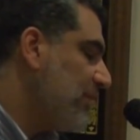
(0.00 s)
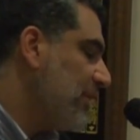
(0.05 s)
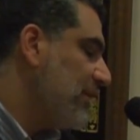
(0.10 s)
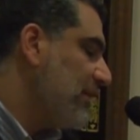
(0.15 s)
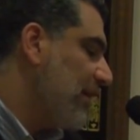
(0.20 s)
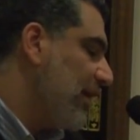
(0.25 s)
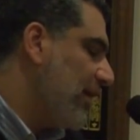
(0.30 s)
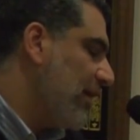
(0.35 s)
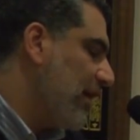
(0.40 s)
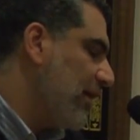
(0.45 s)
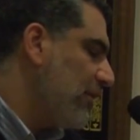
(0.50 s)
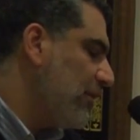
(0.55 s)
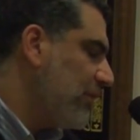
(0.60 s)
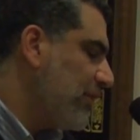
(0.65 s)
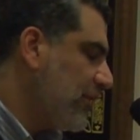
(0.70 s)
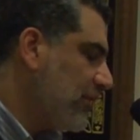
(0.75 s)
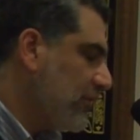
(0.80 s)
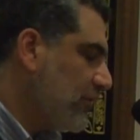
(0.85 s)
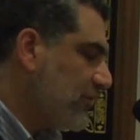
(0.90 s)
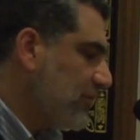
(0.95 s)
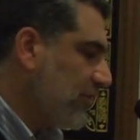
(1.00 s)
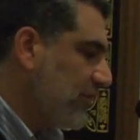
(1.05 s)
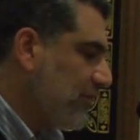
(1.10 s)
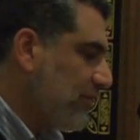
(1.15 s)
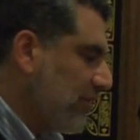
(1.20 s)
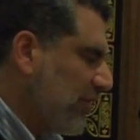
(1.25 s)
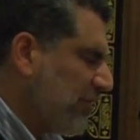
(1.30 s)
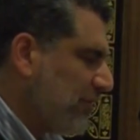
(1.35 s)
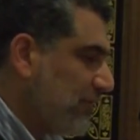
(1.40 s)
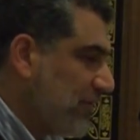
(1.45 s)
I don't think there's an
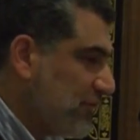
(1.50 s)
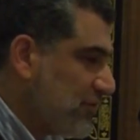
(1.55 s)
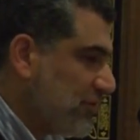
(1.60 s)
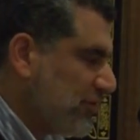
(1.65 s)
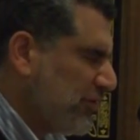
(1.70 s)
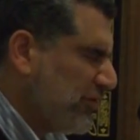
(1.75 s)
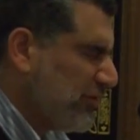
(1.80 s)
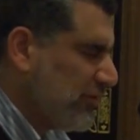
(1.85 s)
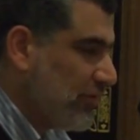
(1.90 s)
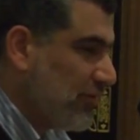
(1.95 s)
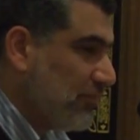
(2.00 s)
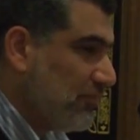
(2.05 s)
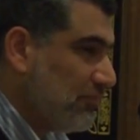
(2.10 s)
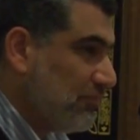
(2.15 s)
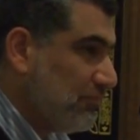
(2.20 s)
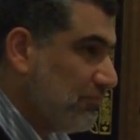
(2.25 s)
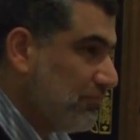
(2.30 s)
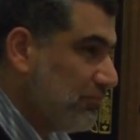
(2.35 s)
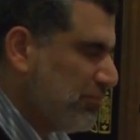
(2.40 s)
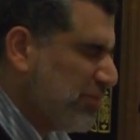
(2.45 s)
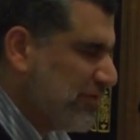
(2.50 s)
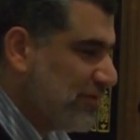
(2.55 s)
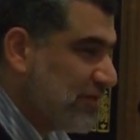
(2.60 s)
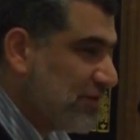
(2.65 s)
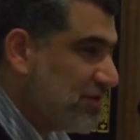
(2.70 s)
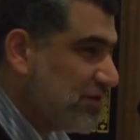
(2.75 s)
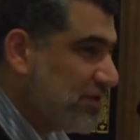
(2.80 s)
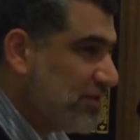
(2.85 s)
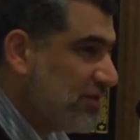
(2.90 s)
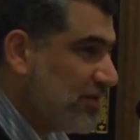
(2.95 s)
official
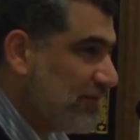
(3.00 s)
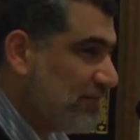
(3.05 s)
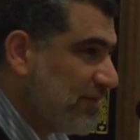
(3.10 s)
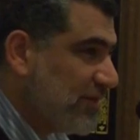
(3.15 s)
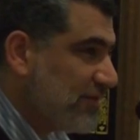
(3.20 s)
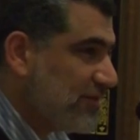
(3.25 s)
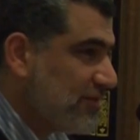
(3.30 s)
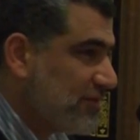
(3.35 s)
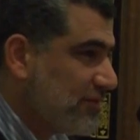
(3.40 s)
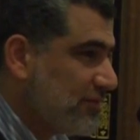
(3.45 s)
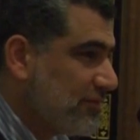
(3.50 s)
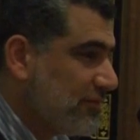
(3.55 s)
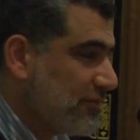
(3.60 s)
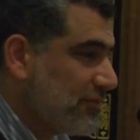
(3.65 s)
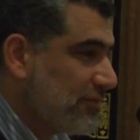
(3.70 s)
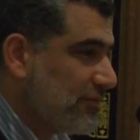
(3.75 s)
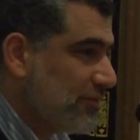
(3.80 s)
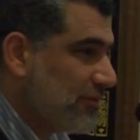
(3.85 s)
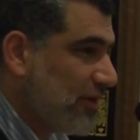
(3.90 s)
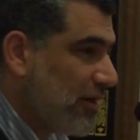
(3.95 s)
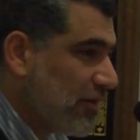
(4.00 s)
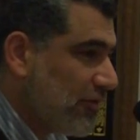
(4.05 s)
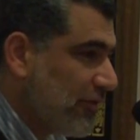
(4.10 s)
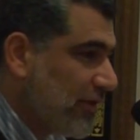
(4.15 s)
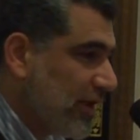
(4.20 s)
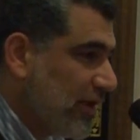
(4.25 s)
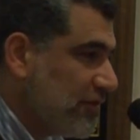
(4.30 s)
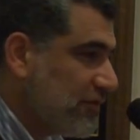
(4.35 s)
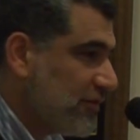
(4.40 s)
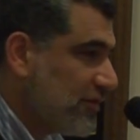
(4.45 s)
position of this
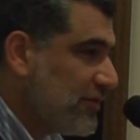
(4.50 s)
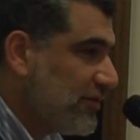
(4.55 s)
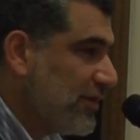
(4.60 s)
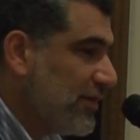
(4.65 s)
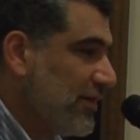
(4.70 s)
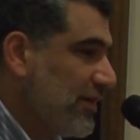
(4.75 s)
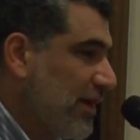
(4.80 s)
congregation.